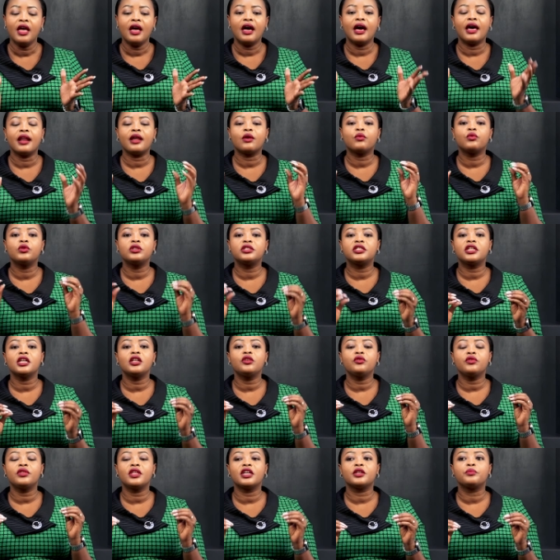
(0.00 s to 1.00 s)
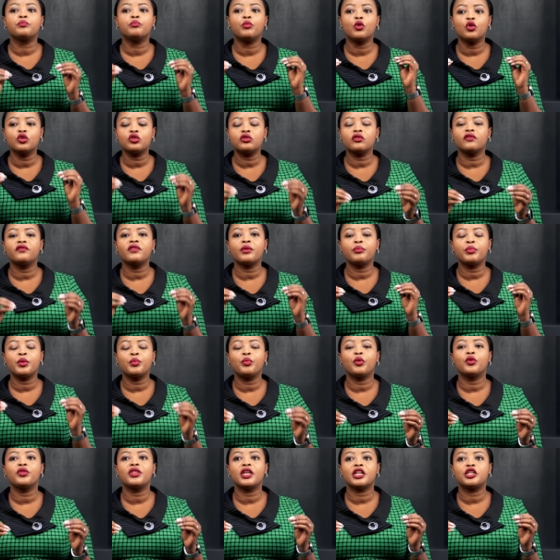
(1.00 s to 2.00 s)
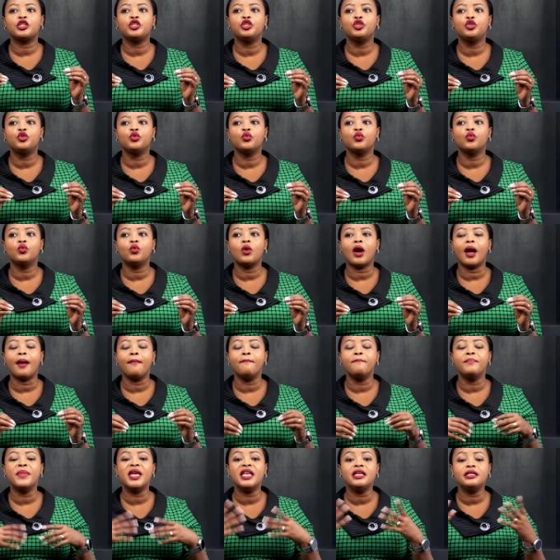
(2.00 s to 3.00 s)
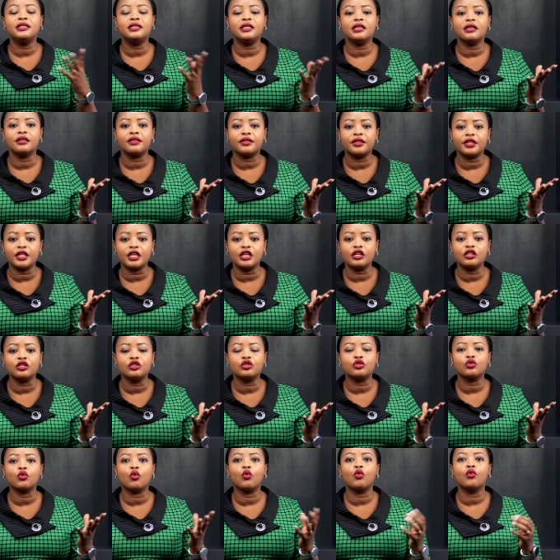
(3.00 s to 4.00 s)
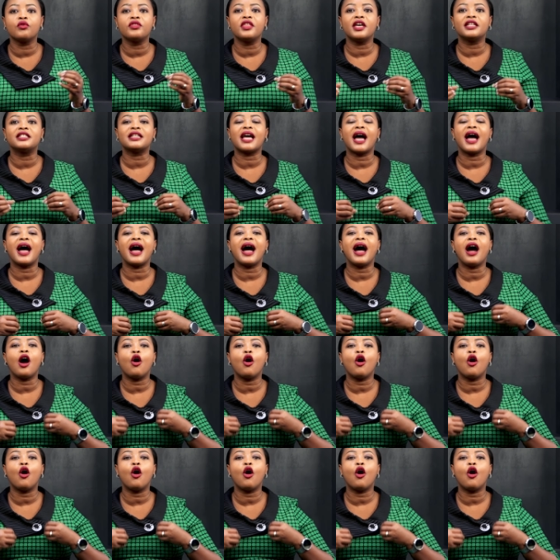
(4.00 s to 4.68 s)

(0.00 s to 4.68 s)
And I will tell you that most of the people that do amazing things or that are